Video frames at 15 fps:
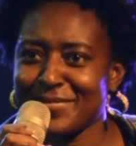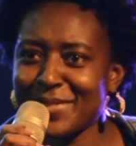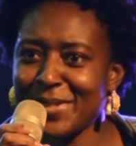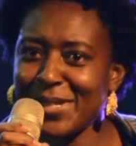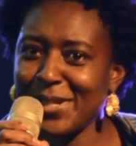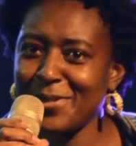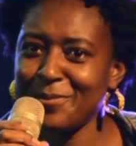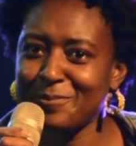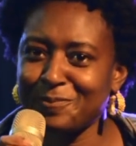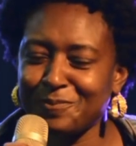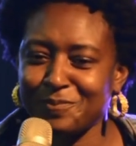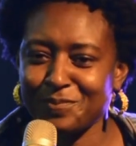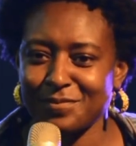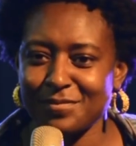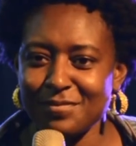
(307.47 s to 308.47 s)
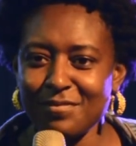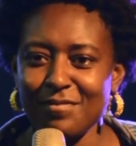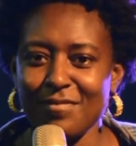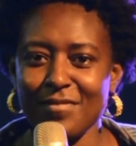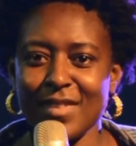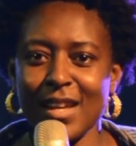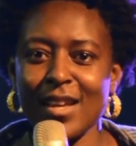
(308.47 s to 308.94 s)
right?
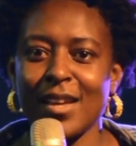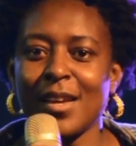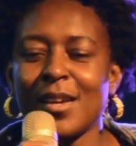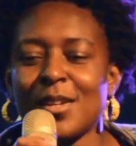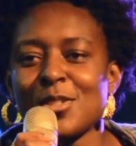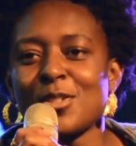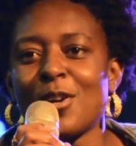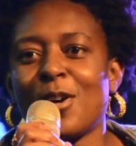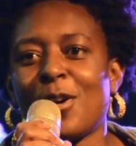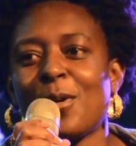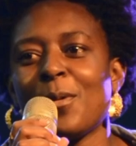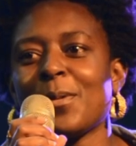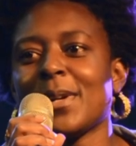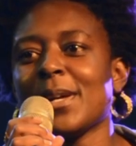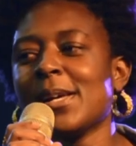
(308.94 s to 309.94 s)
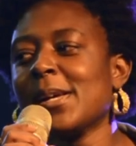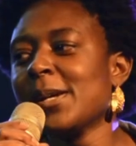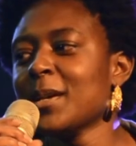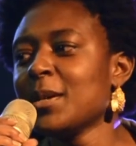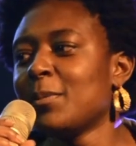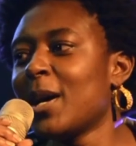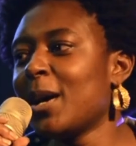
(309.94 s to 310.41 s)
So,
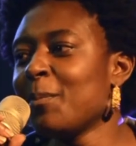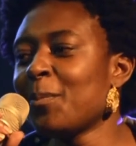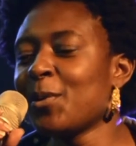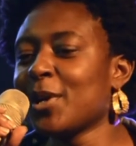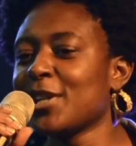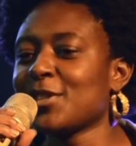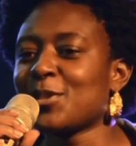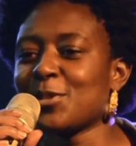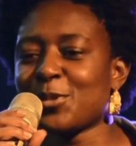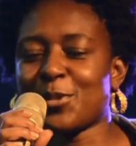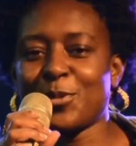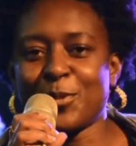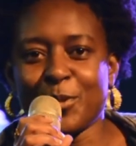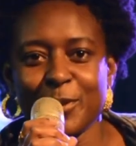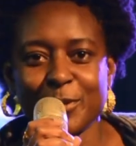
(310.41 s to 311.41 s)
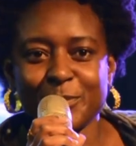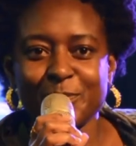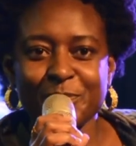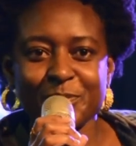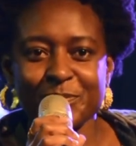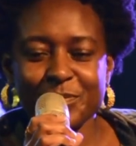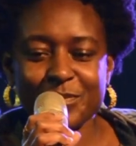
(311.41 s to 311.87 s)
mom put us through
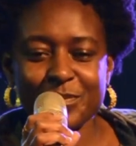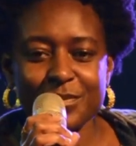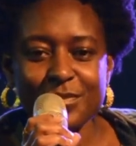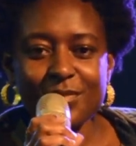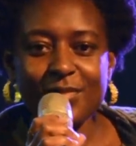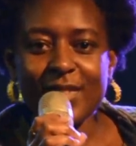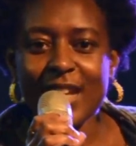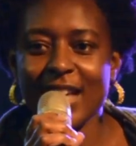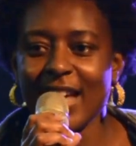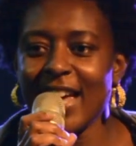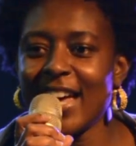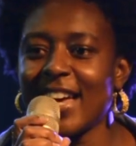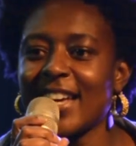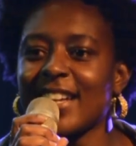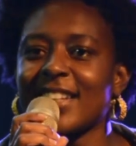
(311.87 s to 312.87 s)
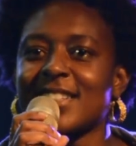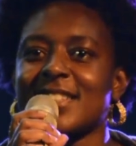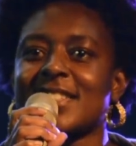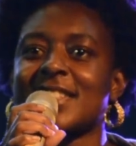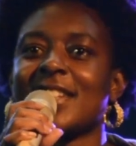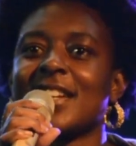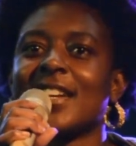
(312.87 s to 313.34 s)
school, and
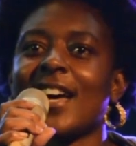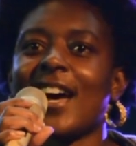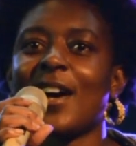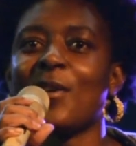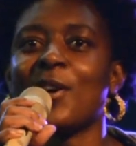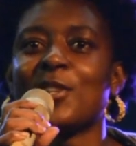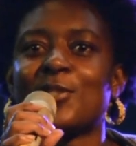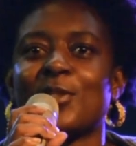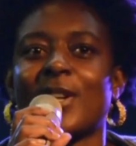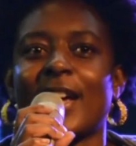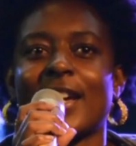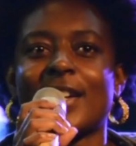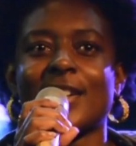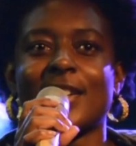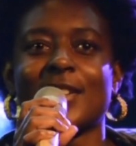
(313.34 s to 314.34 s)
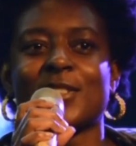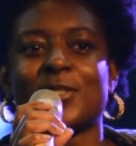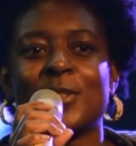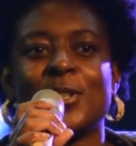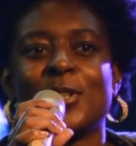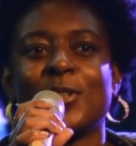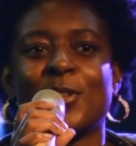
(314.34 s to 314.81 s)
I went to like
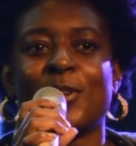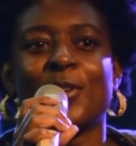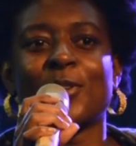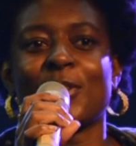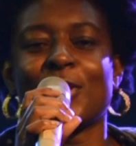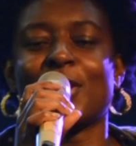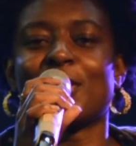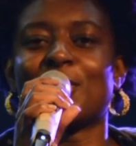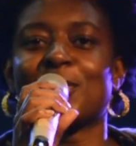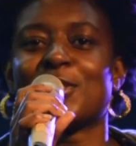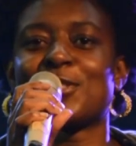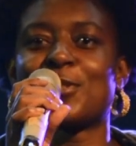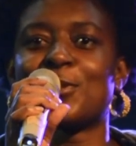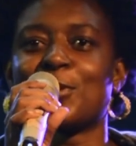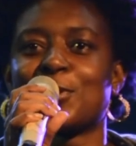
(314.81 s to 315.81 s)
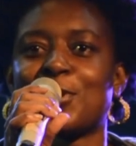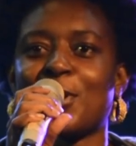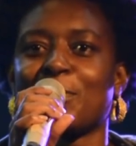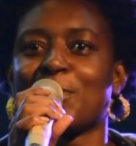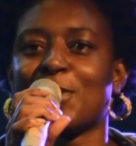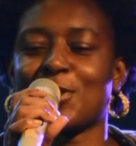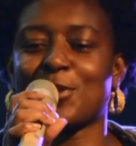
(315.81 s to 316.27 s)
a, you know, a good school,
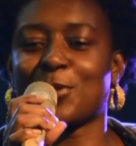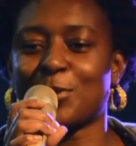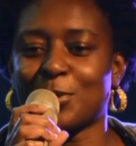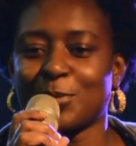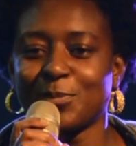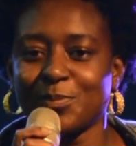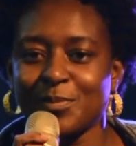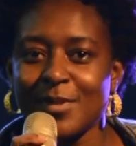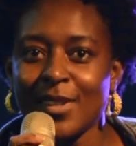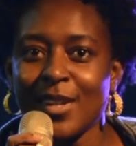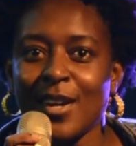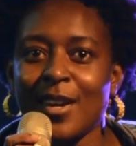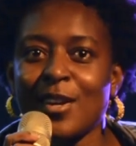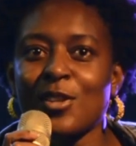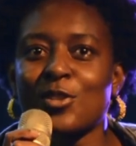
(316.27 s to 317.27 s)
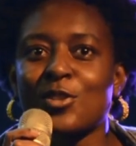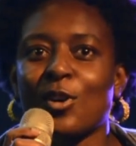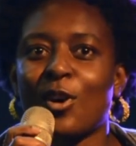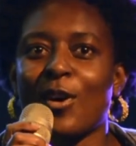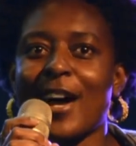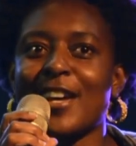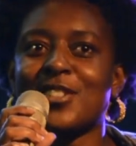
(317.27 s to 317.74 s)
top-notch school.
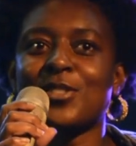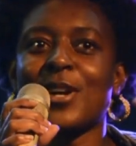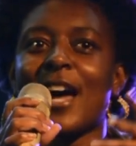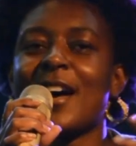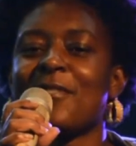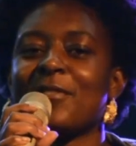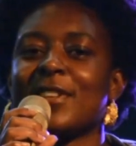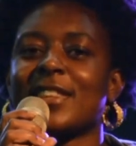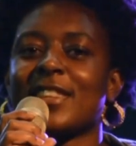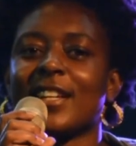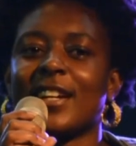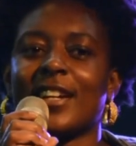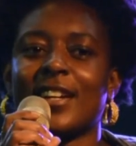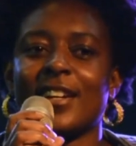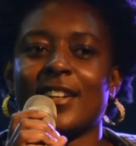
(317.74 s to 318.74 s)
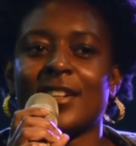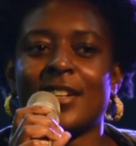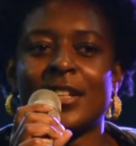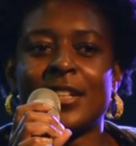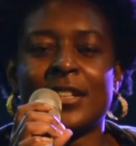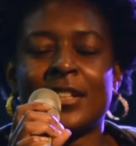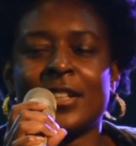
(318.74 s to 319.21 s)
So, as you have it, the